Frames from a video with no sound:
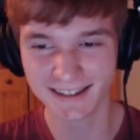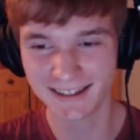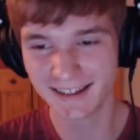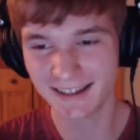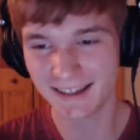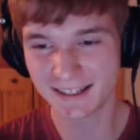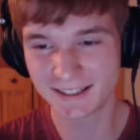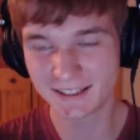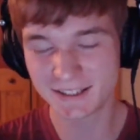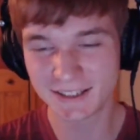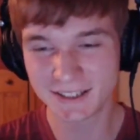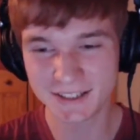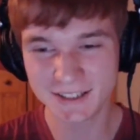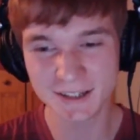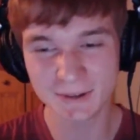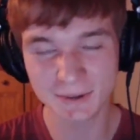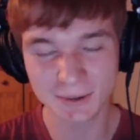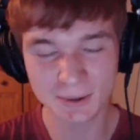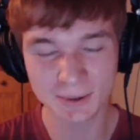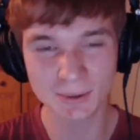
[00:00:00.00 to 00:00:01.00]
it's just
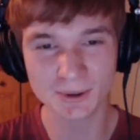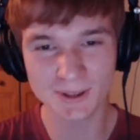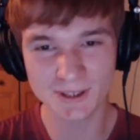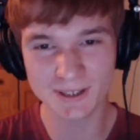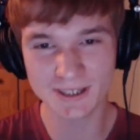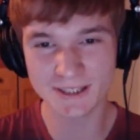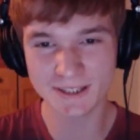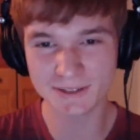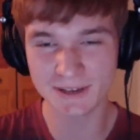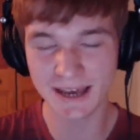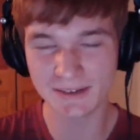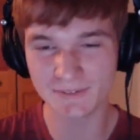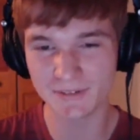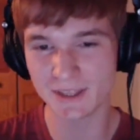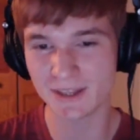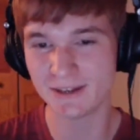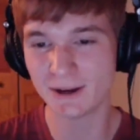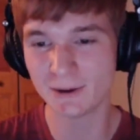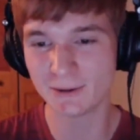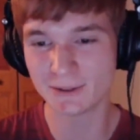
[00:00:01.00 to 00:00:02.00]
so cool because you have the
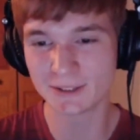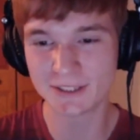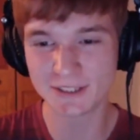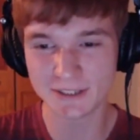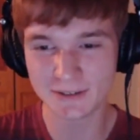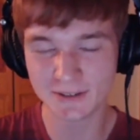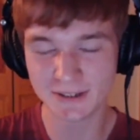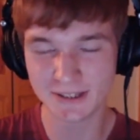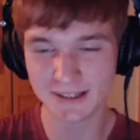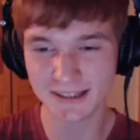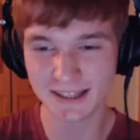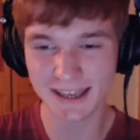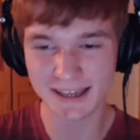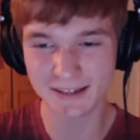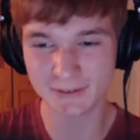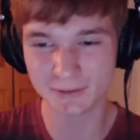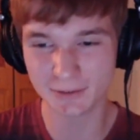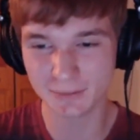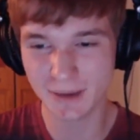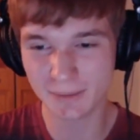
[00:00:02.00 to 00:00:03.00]
notes and you can like
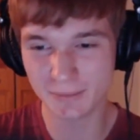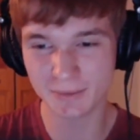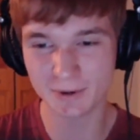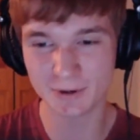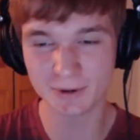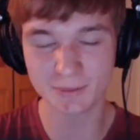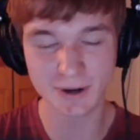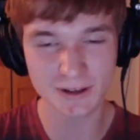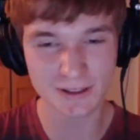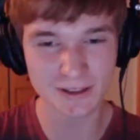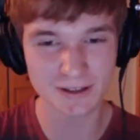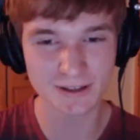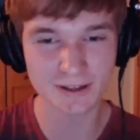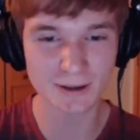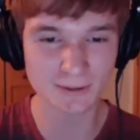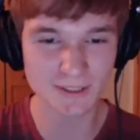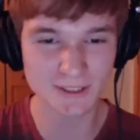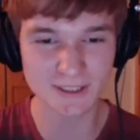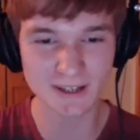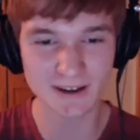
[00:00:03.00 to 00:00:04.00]
remember where the
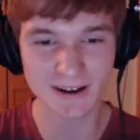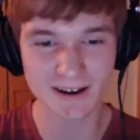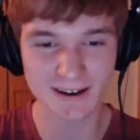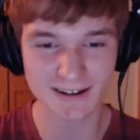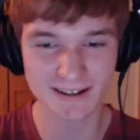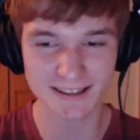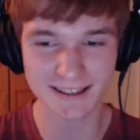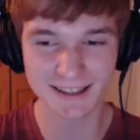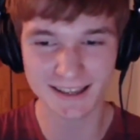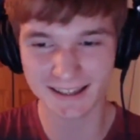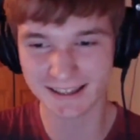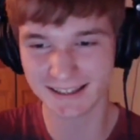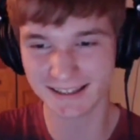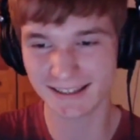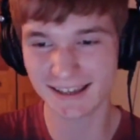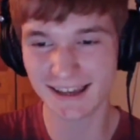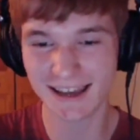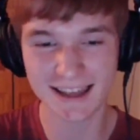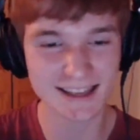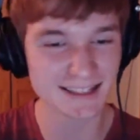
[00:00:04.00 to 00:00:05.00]
notes are. And like,
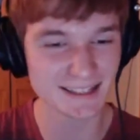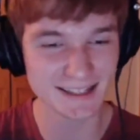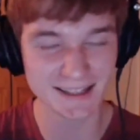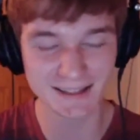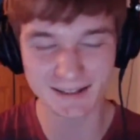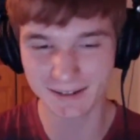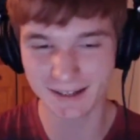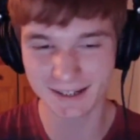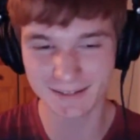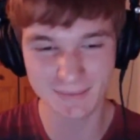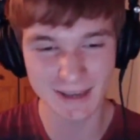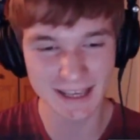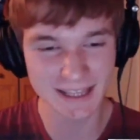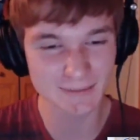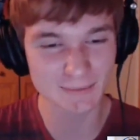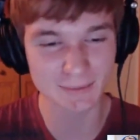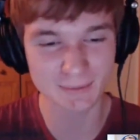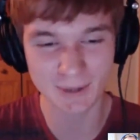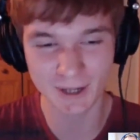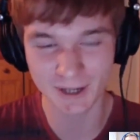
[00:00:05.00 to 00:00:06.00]
it makes
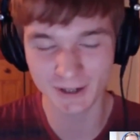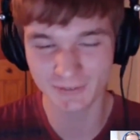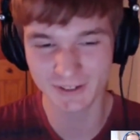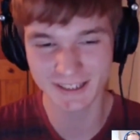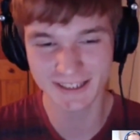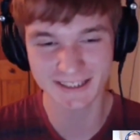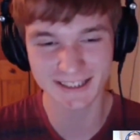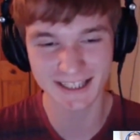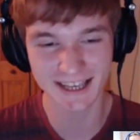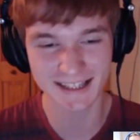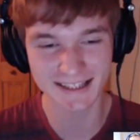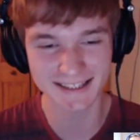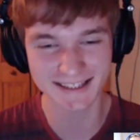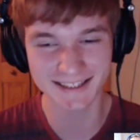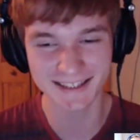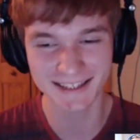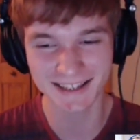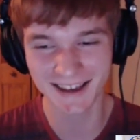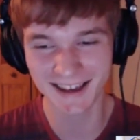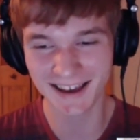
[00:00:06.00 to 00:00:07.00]
perfect sense.
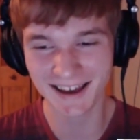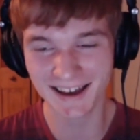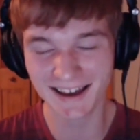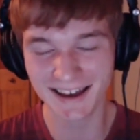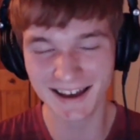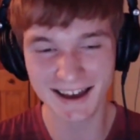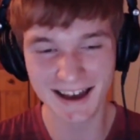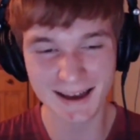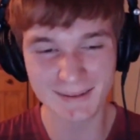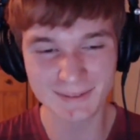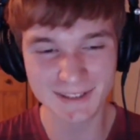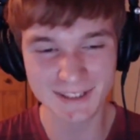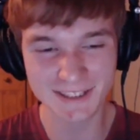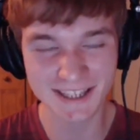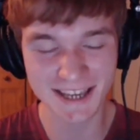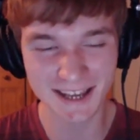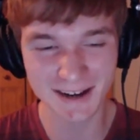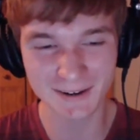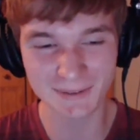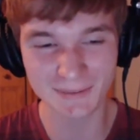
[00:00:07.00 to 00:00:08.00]
I'm just
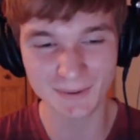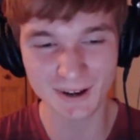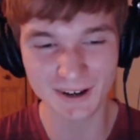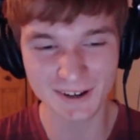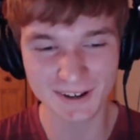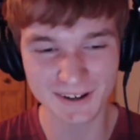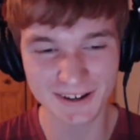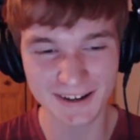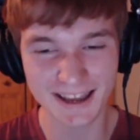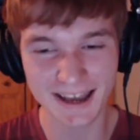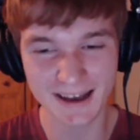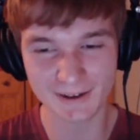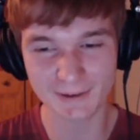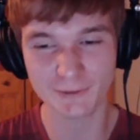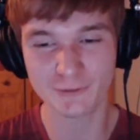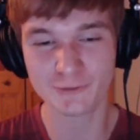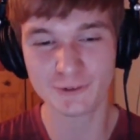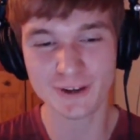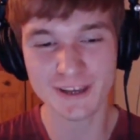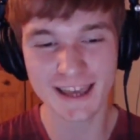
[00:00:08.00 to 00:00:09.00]
kind of wondering how
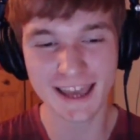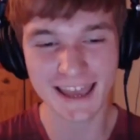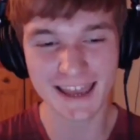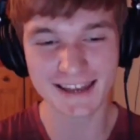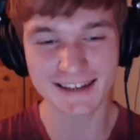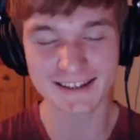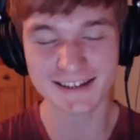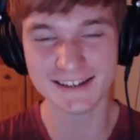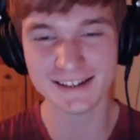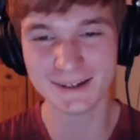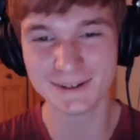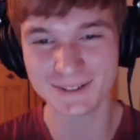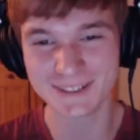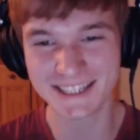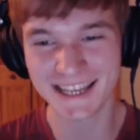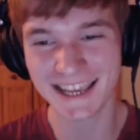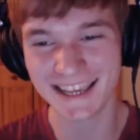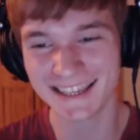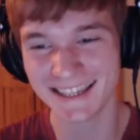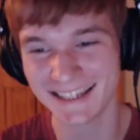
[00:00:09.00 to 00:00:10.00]
free-handed
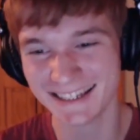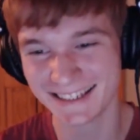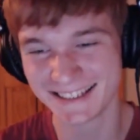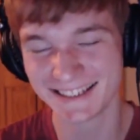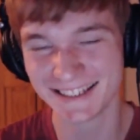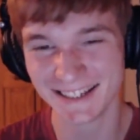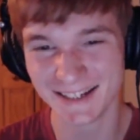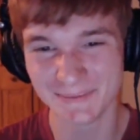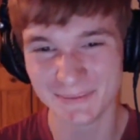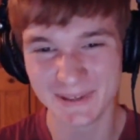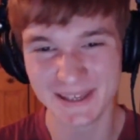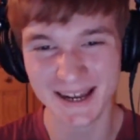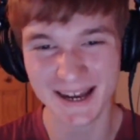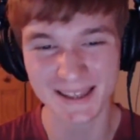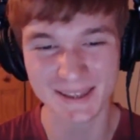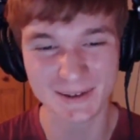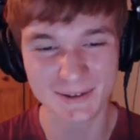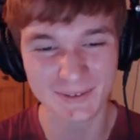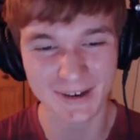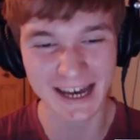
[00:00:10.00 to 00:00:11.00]
note-taking is going to be on
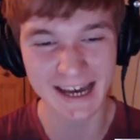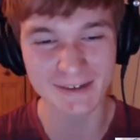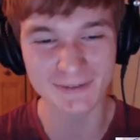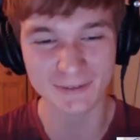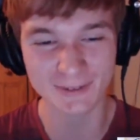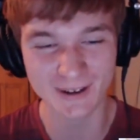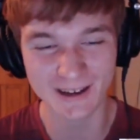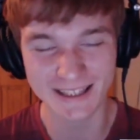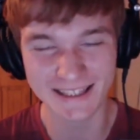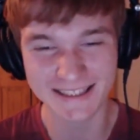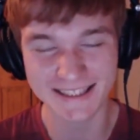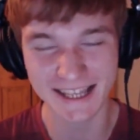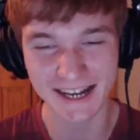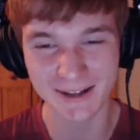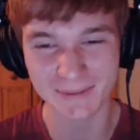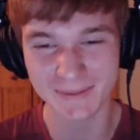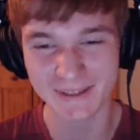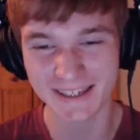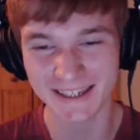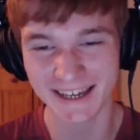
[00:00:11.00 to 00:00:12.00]
the Vive wands. That'll
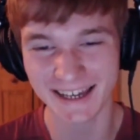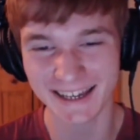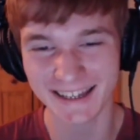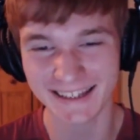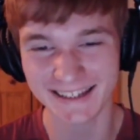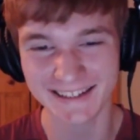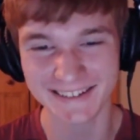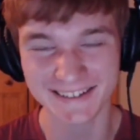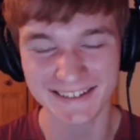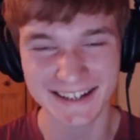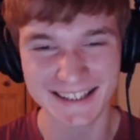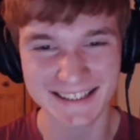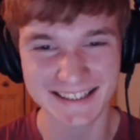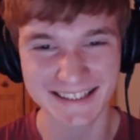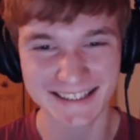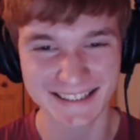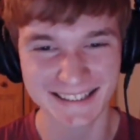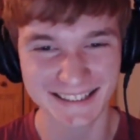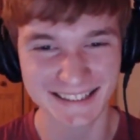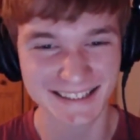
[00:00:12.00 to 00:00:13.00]
be kind of
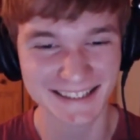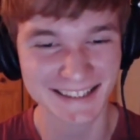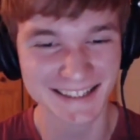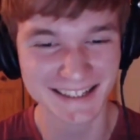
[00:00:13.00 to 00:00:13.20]
interesting to